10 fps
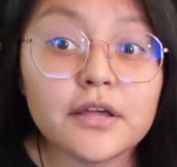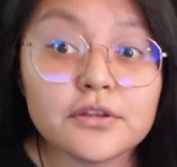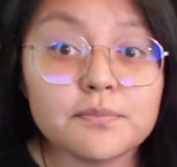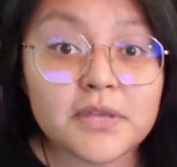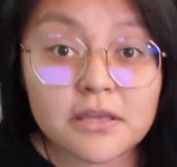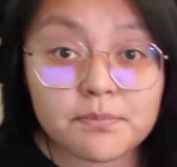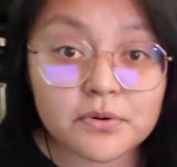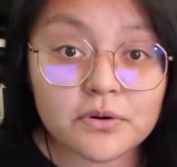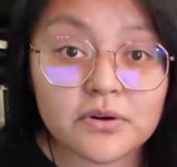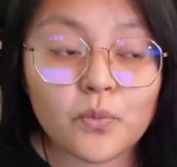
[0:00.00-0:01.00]
other
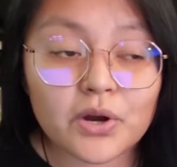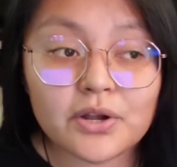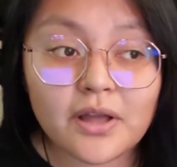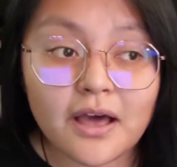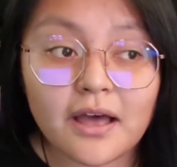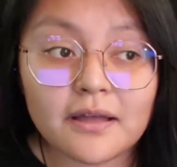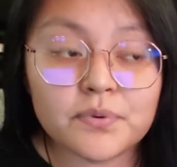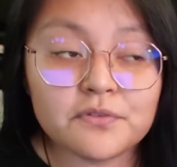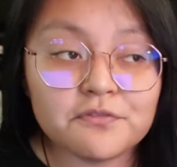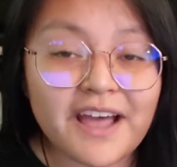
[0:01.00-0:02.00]
people were not
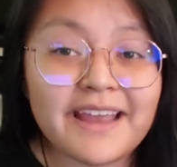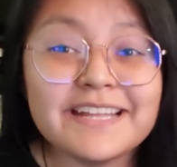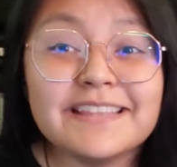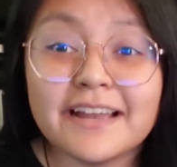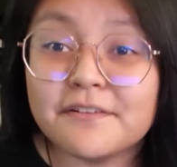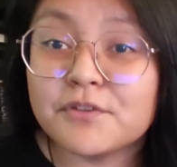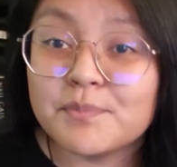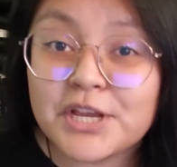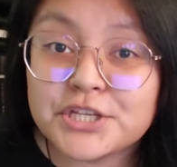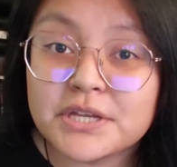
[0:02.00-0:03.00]
provided that
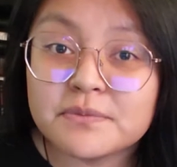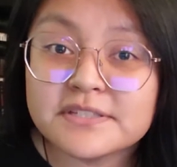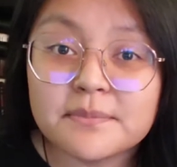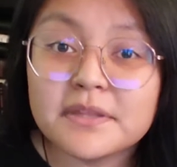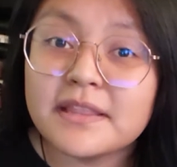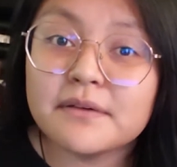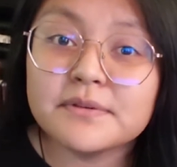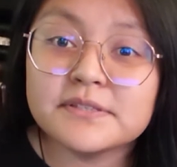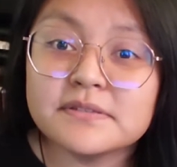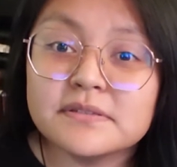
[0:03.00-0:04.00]
information was something that
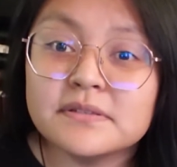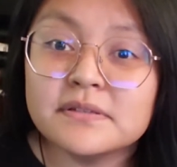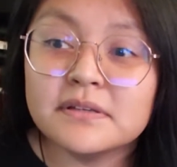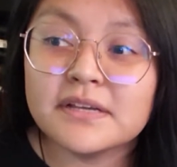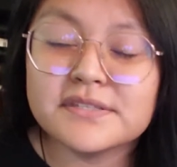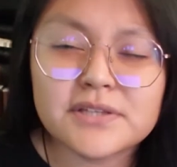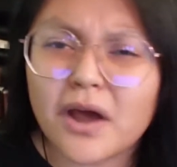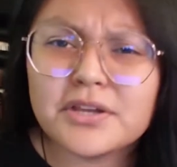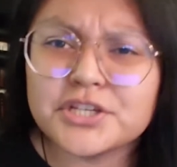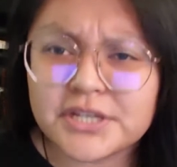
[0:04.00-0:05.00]
was
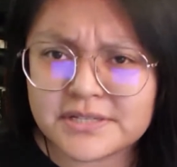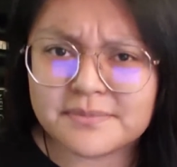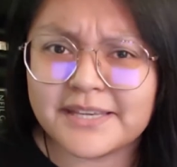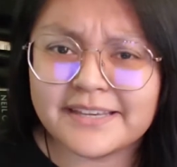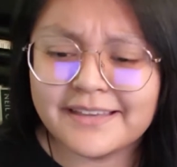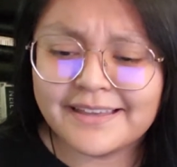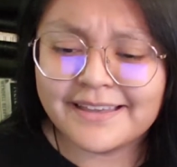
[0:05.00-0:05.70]
astonishing to me.